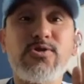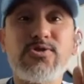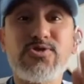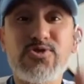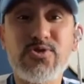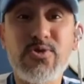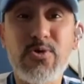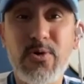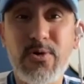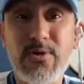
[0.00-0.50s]

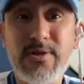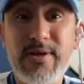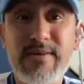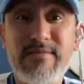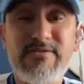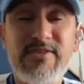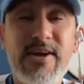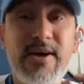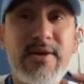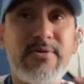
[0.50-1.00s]
controlled,
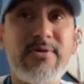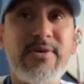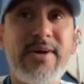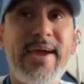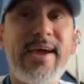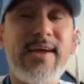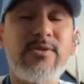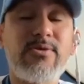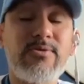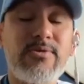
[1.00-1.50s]
if they are not
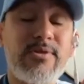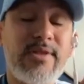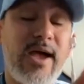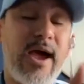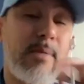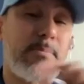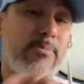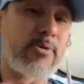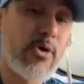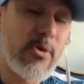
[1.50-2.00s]
handled
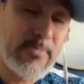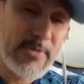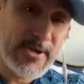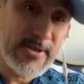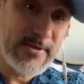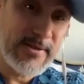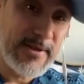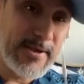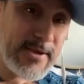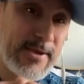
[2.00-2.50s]

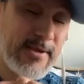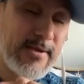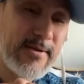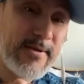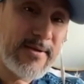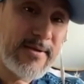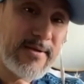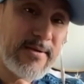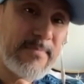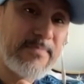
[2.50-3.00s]
appropriately,
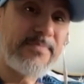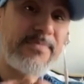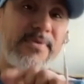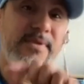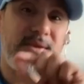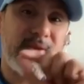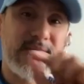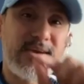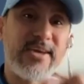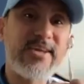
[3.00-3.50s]

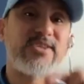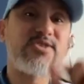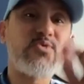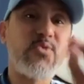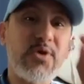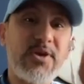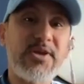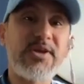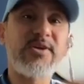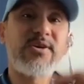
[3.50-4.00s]
is
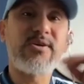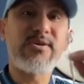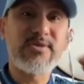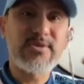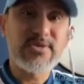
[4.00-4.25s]
when